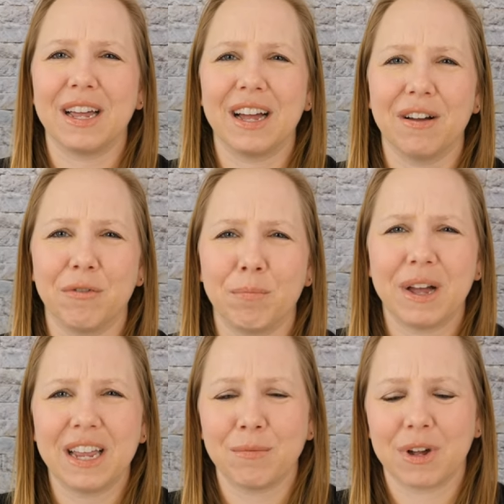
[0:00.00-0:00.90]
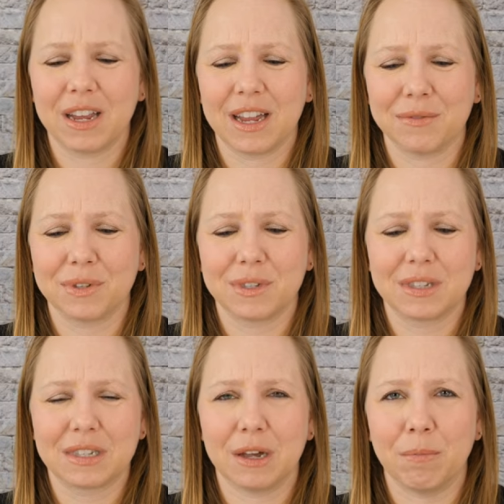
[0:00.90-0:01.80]
have
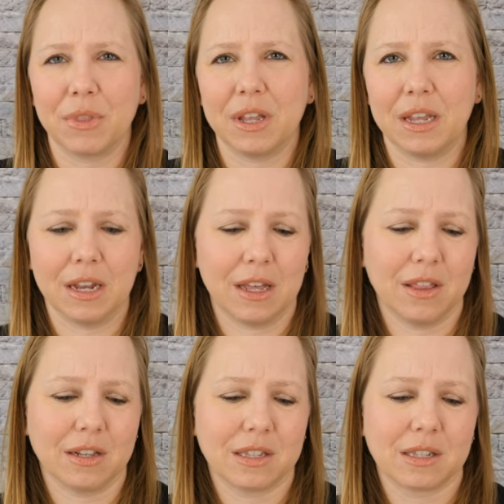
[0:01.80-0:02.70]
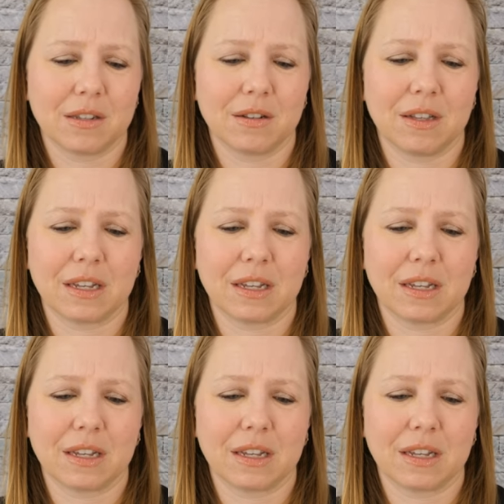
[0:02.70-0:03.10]
something in it that's,